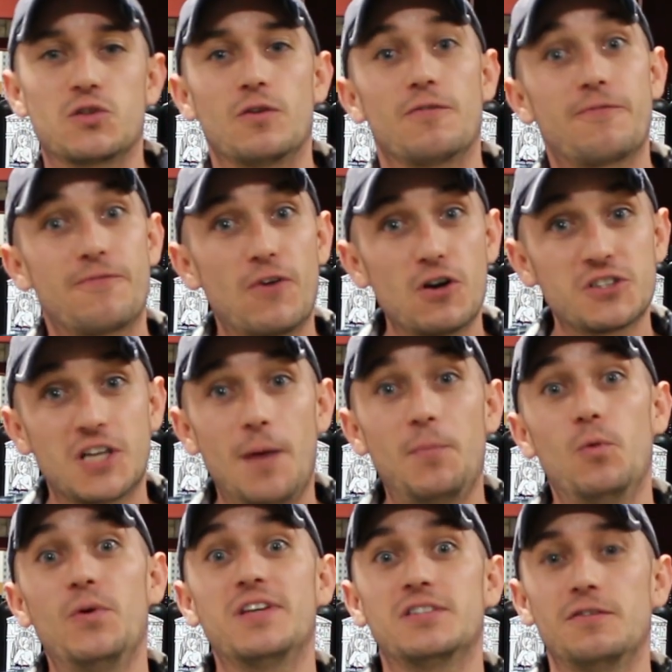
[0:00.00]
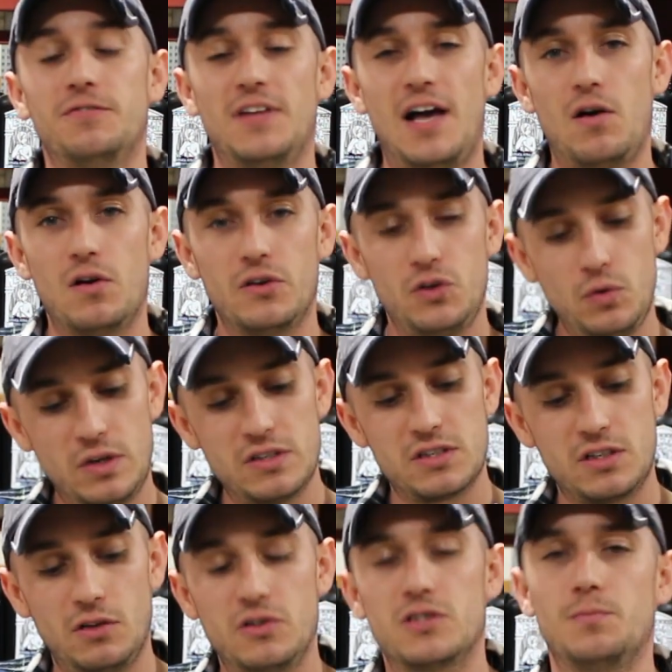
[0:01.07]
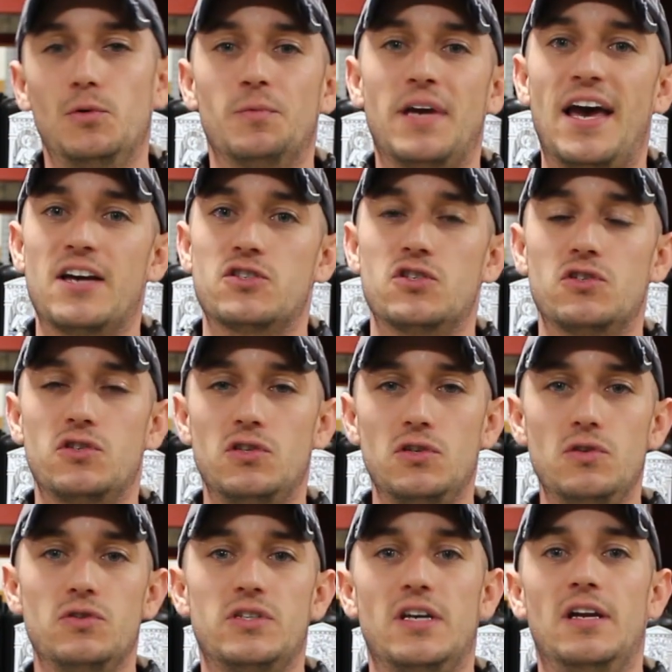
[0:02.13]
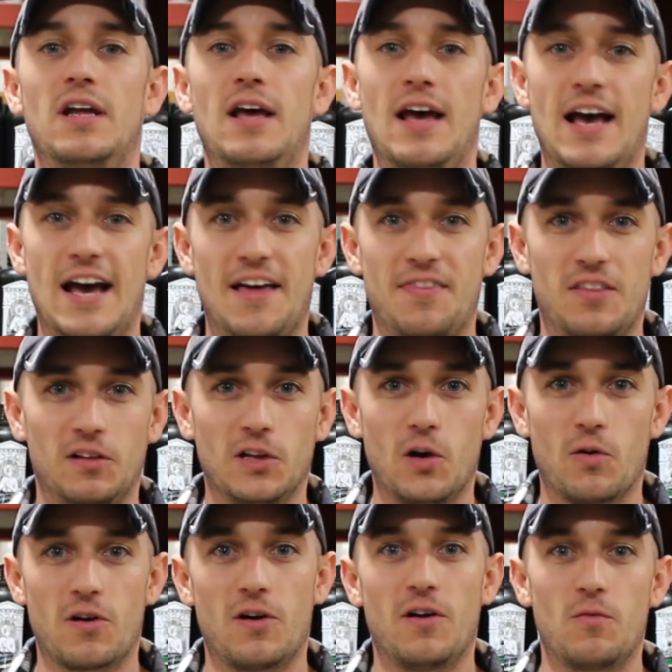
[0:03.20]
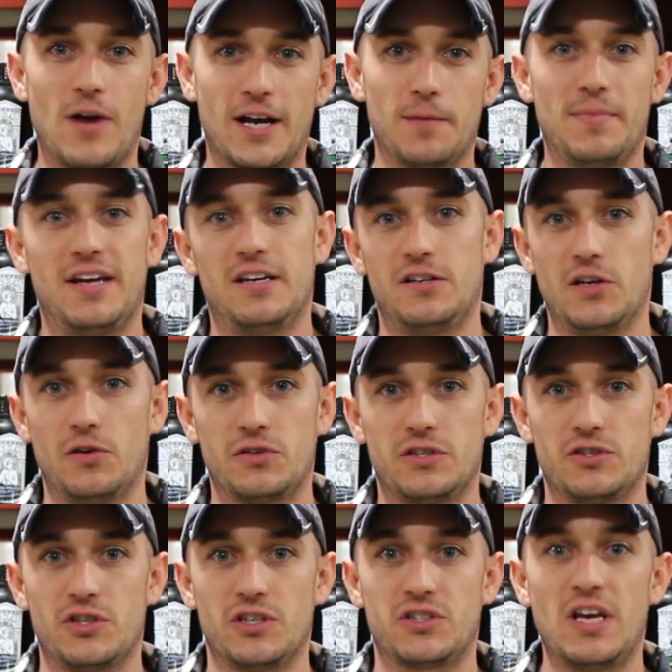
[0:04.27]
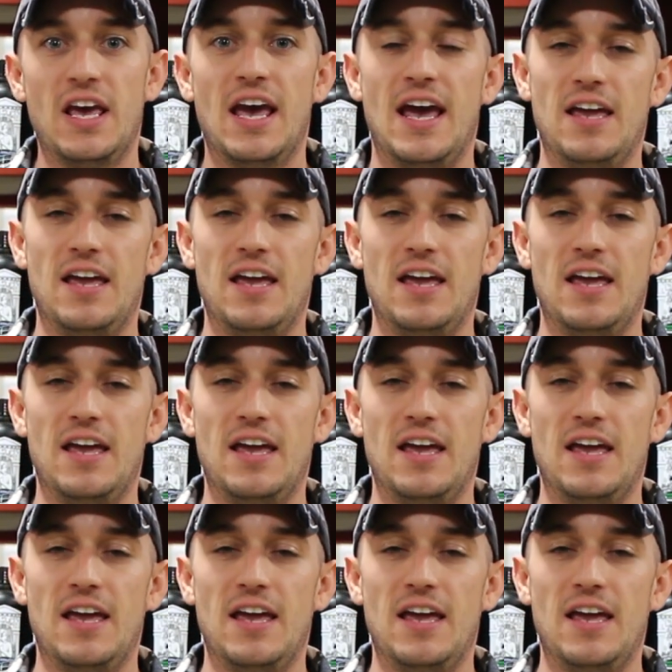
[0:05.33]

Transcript: So the first couple weeks of flower, you can still use the Bloom Khaos, just use it at the lower recommended dosages,